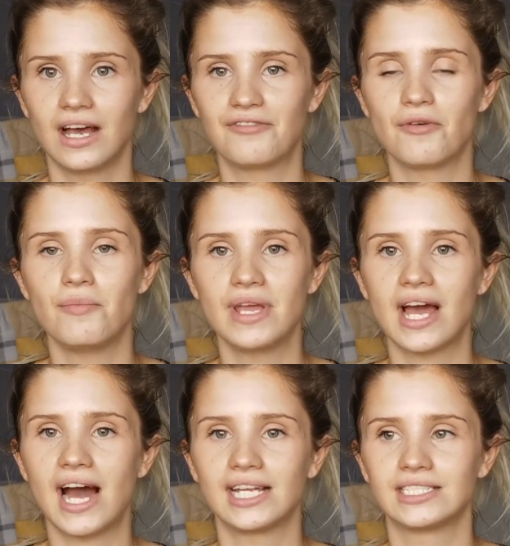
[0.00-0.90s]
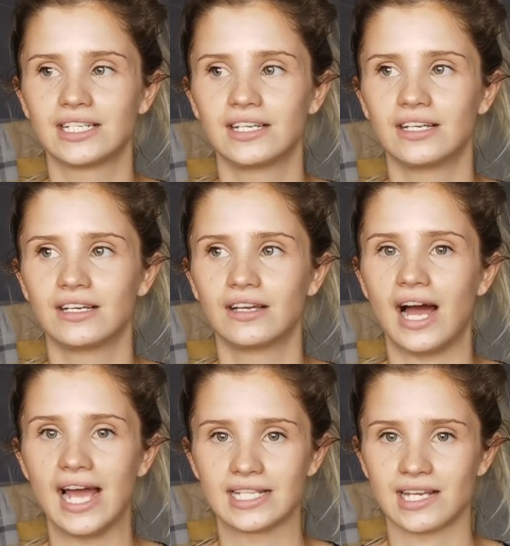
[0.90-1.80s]
For me, I had
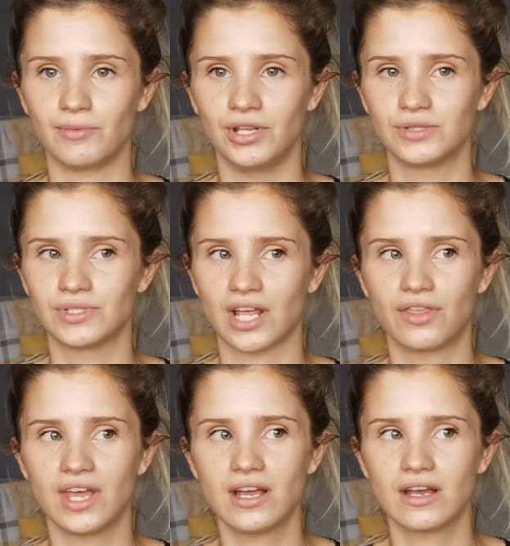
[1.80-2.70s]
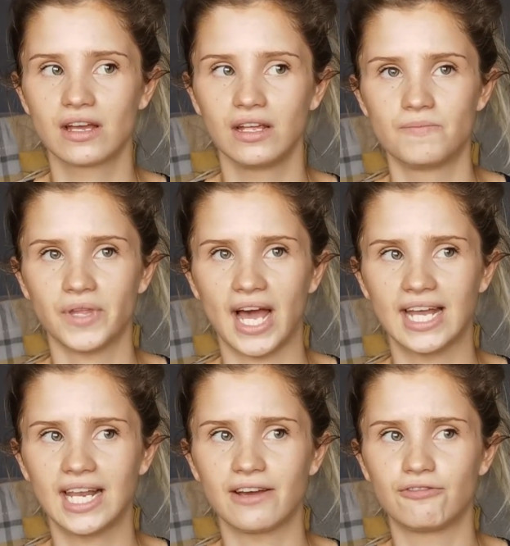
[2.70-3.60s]
iron tablets, which I think I
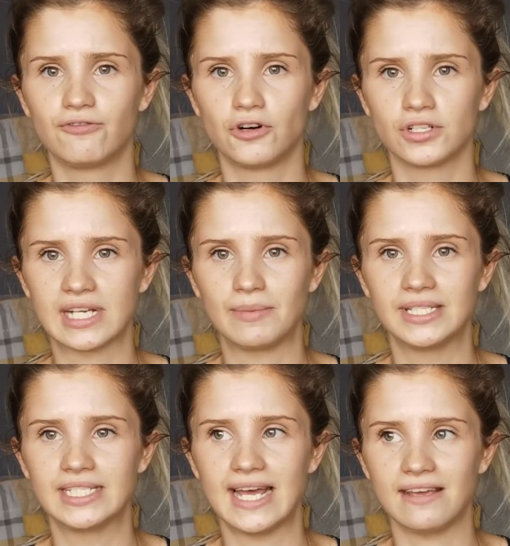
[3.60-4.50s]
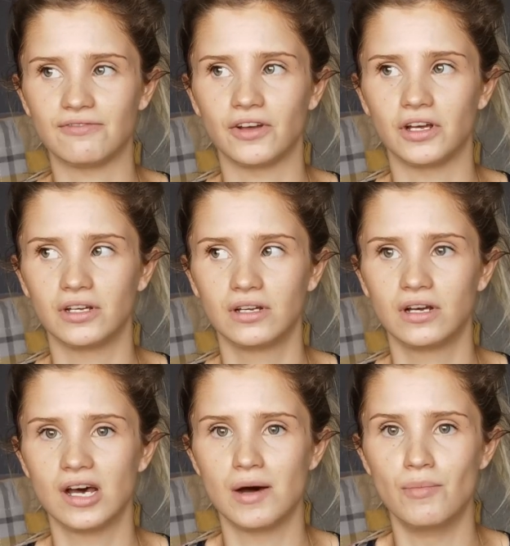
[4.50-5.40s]
had like 4 tablets a day for
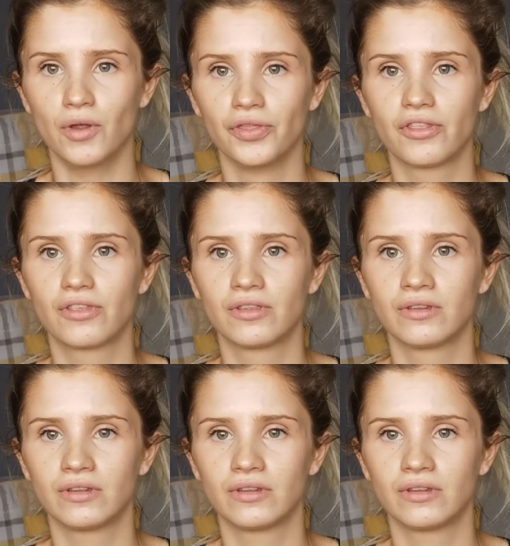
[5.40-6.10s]
a month,